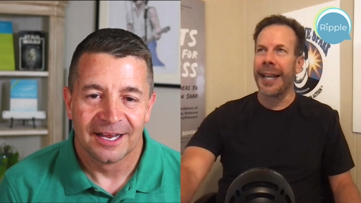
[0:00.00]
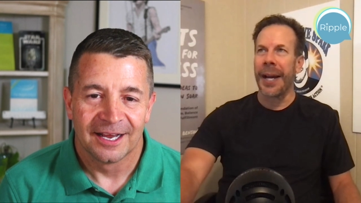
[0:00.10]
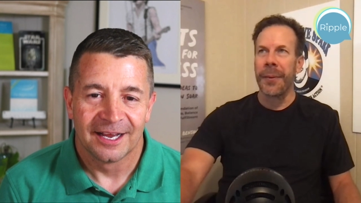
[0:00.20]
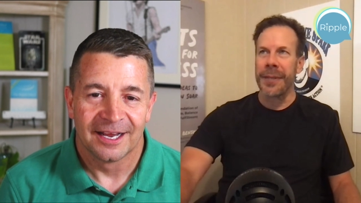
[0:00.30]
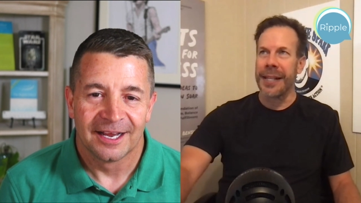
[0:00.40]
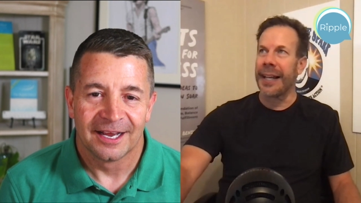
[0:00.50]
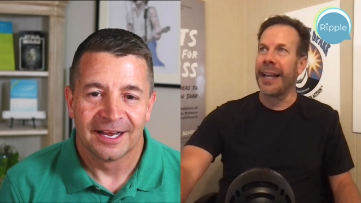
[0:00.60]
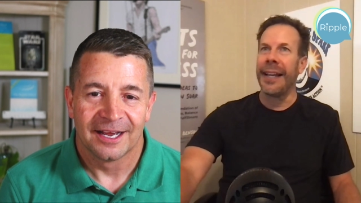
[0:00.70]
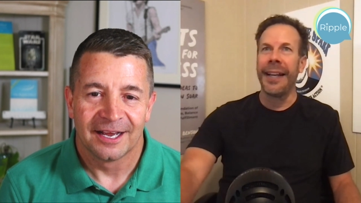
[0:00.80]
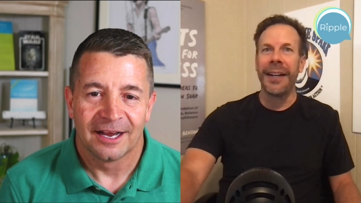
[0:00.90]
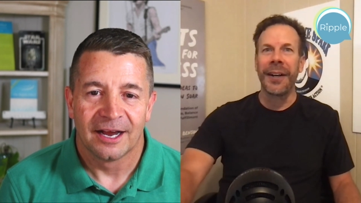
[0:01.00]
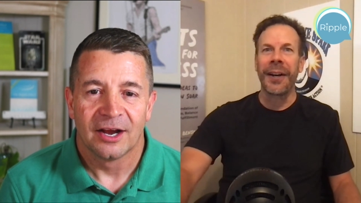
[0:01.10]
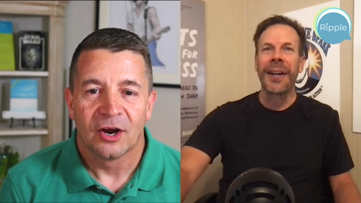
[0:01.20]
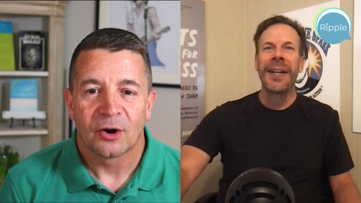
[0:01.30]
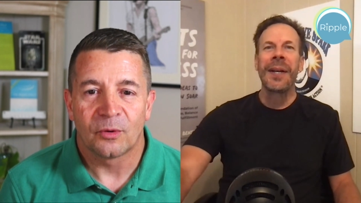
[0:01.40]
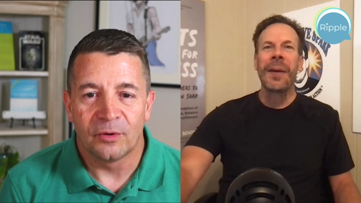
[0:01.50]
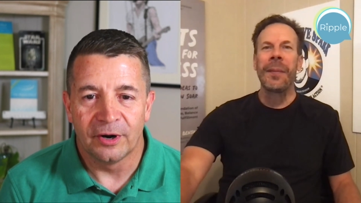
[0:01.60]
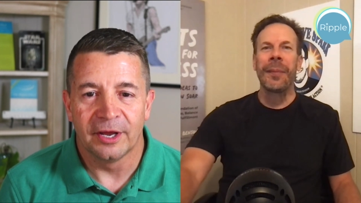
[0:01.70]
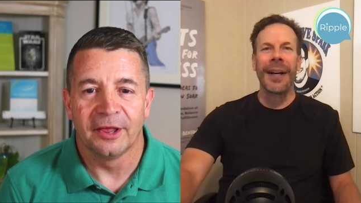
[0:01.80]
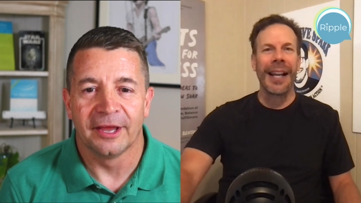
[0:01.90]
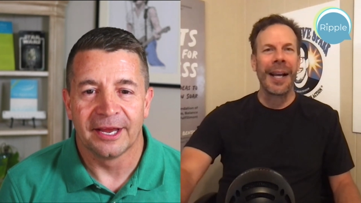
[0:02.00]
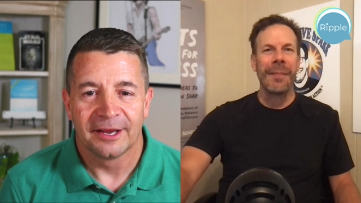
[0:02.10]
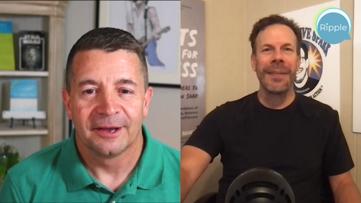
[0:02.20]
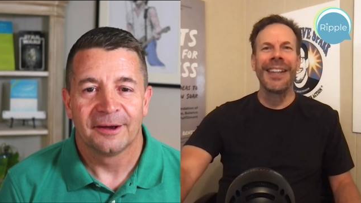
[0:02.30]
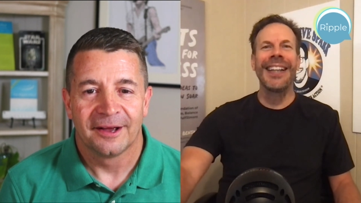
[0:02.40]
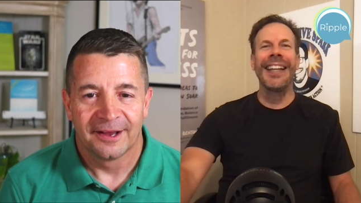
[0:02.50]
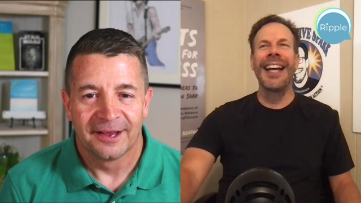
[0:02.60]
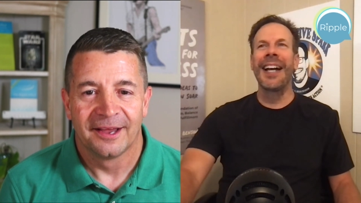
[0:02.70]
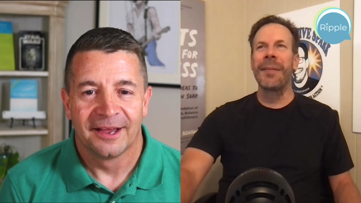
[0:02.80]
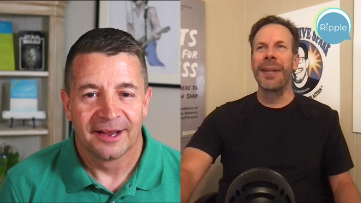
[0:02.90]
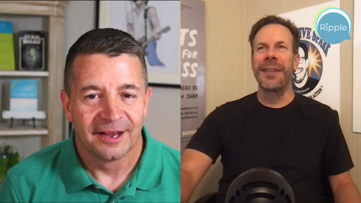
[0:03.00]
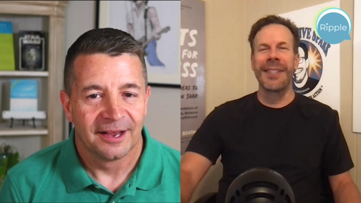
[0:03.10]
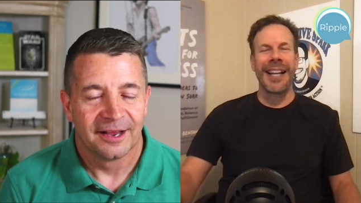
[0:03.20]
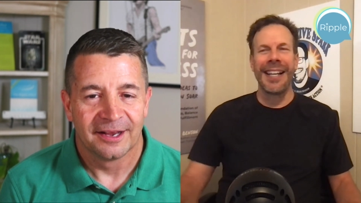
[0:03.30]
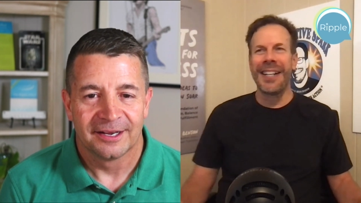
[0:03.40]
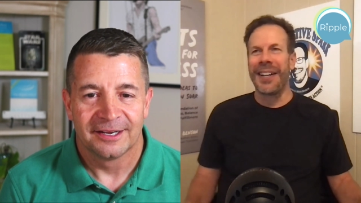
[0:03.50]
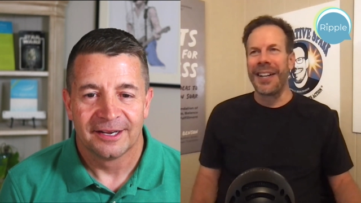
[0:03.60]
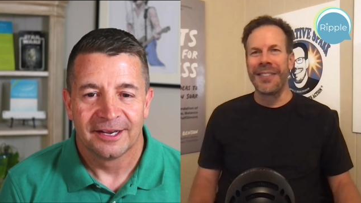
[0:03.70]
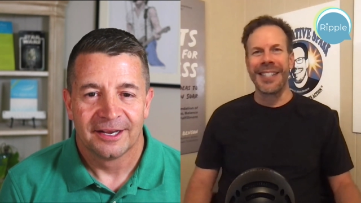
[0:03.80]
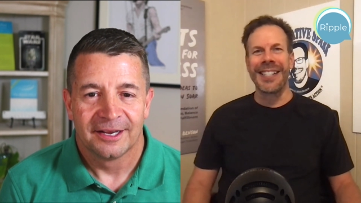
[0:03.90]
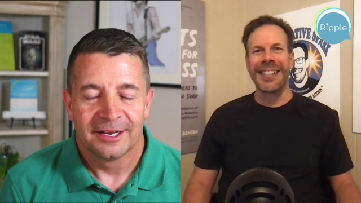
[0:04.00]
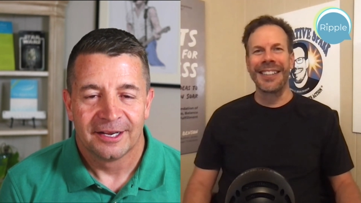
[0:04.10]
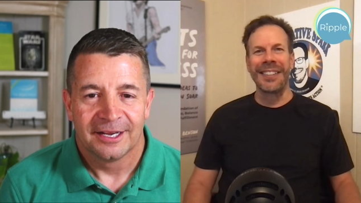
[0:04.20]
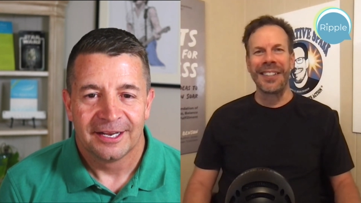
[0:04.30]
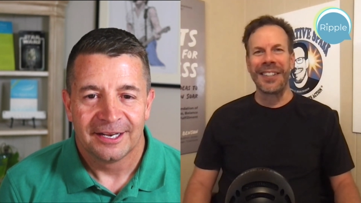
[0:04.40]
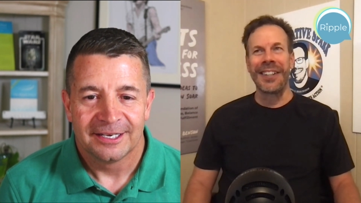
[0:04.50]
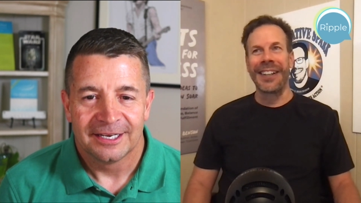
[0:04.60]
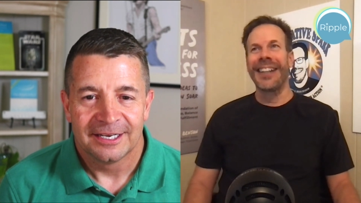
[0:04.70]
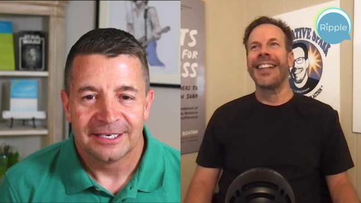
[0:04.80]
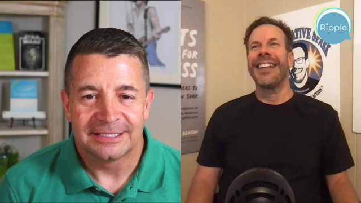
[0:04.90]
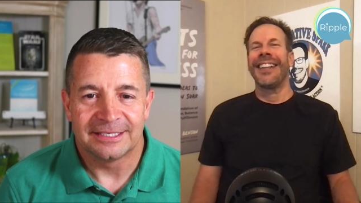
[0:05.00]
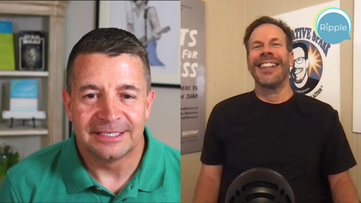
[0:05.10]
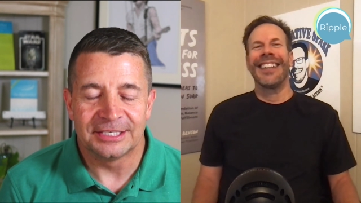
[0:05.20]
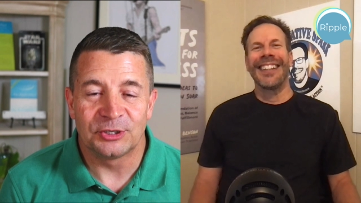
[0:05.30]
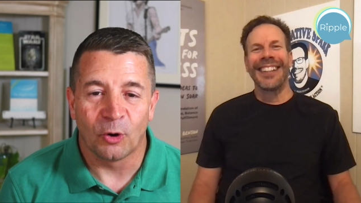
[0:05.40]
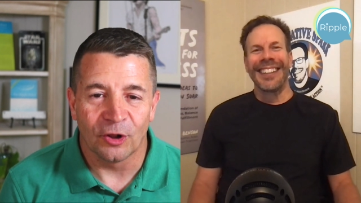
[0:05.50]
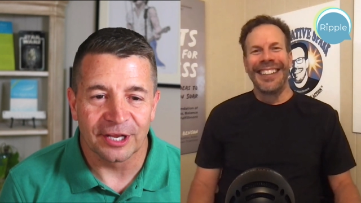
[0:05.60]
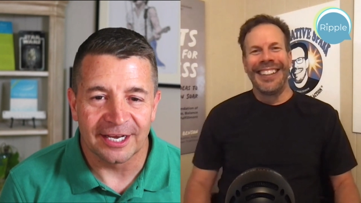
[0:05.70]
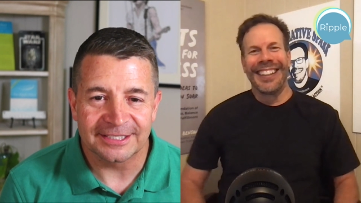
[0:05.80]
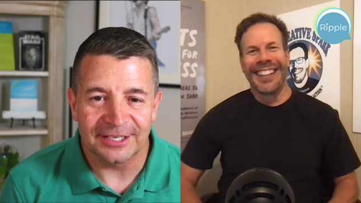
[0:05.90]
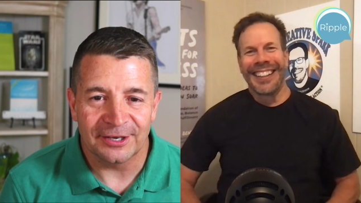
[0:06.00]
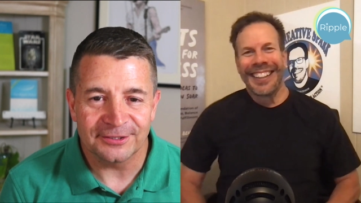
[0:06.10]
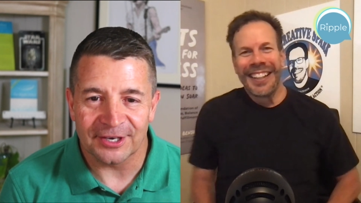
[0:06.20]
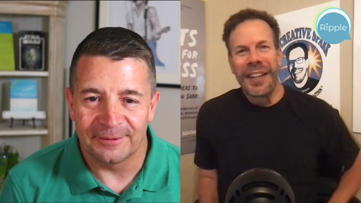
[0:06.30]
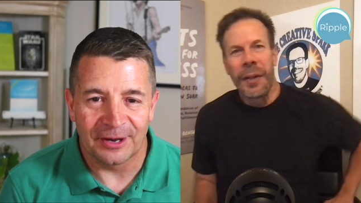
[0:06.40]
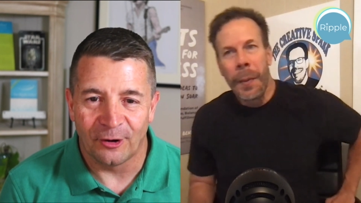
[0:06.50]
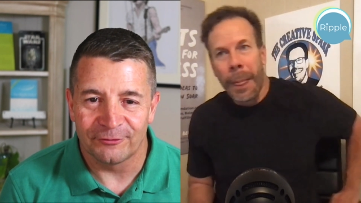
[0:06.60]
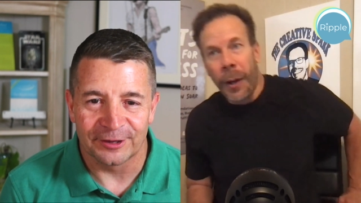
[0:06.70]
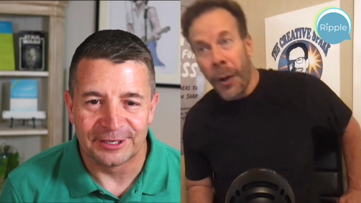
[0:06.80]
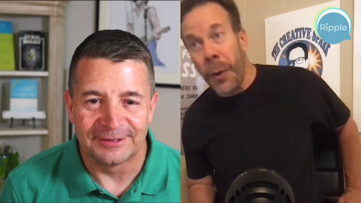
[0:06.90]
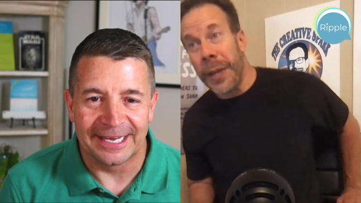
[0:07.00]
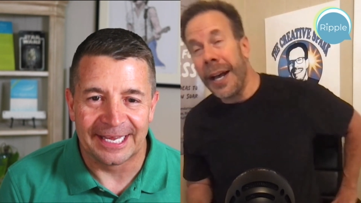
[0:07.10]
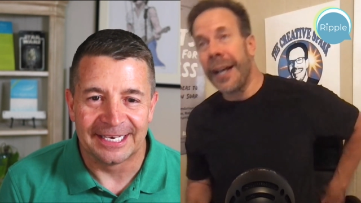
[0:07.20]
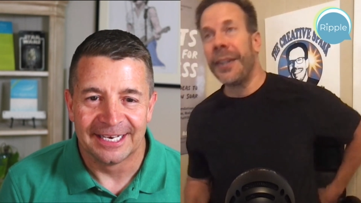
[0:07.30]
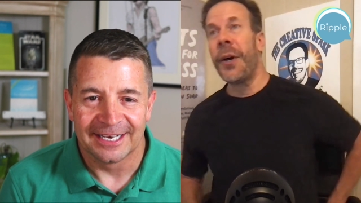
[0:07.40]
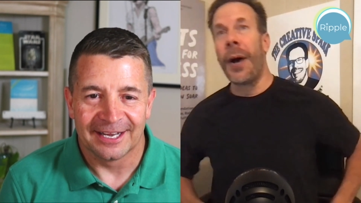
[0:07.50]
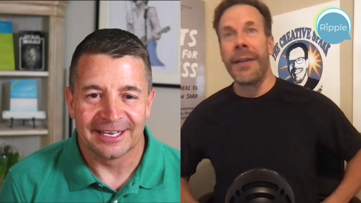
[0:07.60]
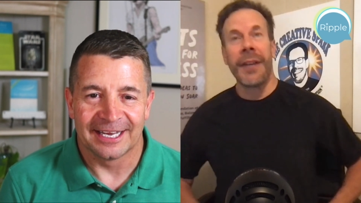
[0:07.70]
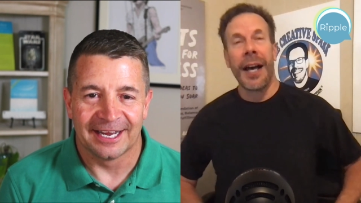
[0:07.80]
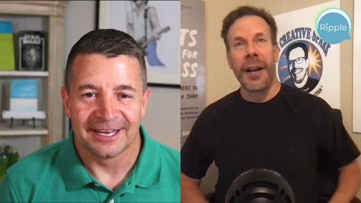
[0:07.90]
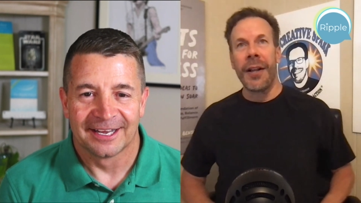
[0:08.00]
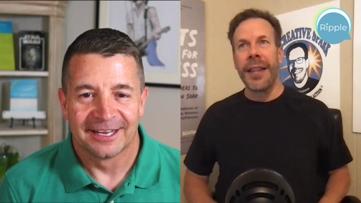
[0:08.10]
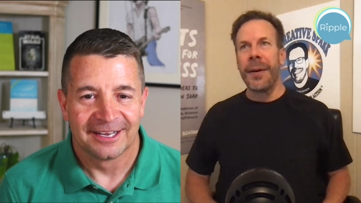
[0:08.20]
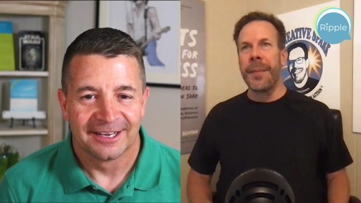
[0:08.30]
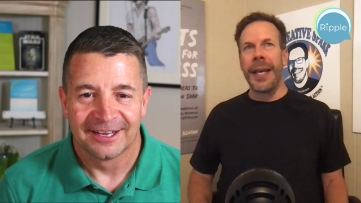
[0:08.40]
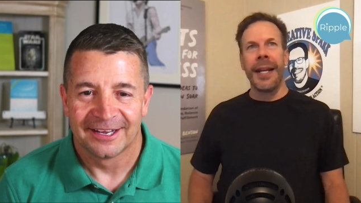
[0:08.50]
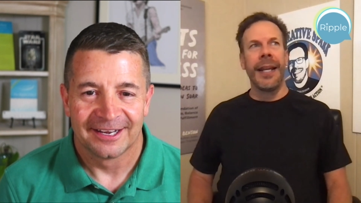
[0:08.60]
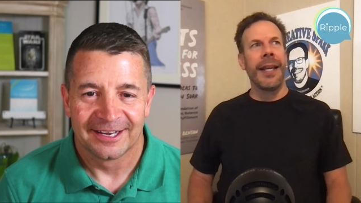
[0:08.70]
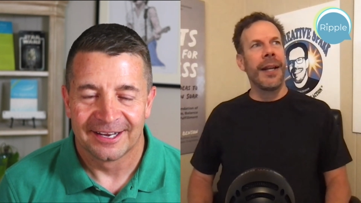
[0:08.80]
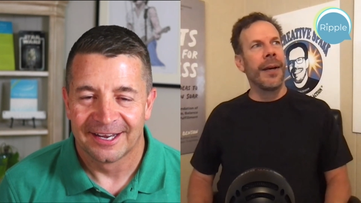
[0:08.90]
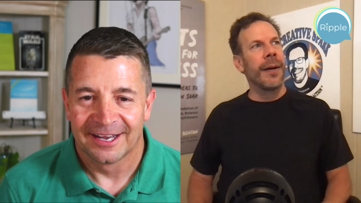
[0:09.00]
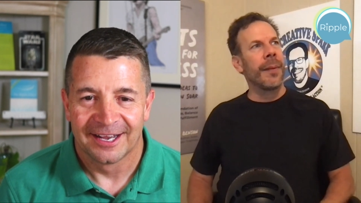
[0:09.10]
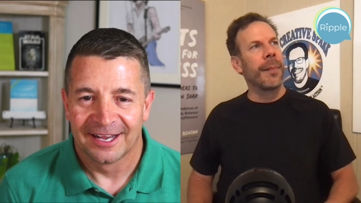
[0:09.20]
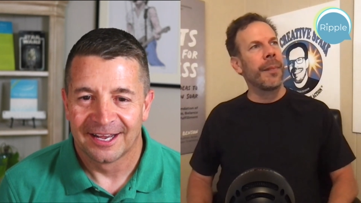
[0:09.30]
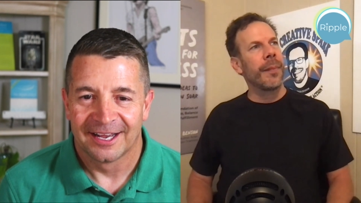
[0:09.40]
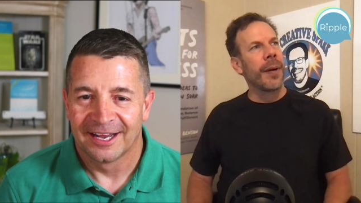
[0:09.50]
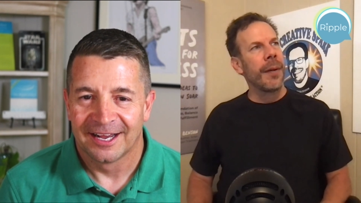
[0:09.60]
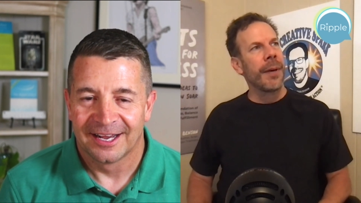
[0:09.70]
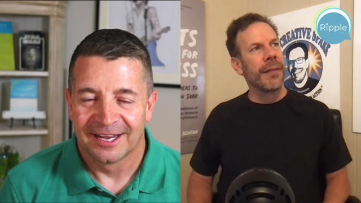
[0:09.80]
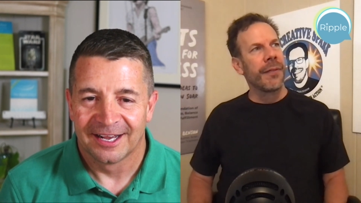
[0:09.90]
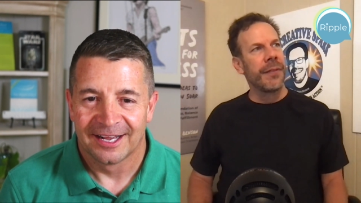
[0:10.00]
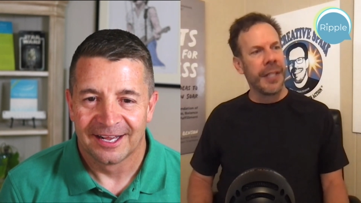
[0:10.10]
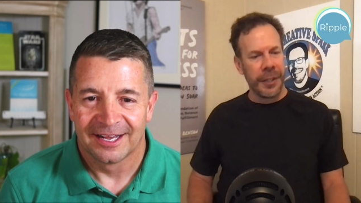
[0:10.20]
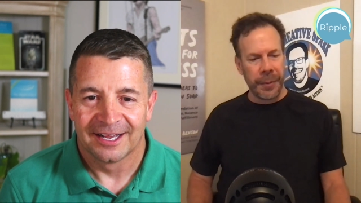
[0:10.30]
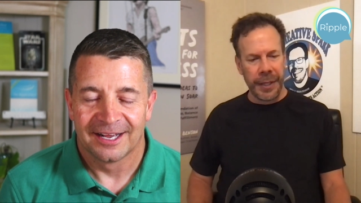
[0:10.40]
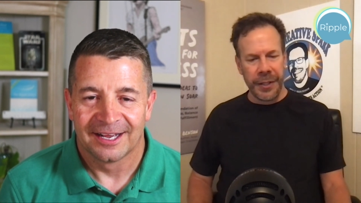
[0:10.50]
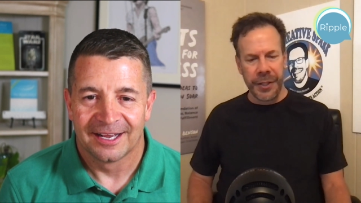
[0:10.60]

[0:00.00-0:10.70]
Speaker 1: Aaron was like a year. Really? But, yeah, but it was I don't know. I was just a little nerd. Did you hold on
Speaker 2: to those? I mean, hopefully you oh, did. Yeah,
Speaker 1: I've got all them, and in um, probably about 15, 20 years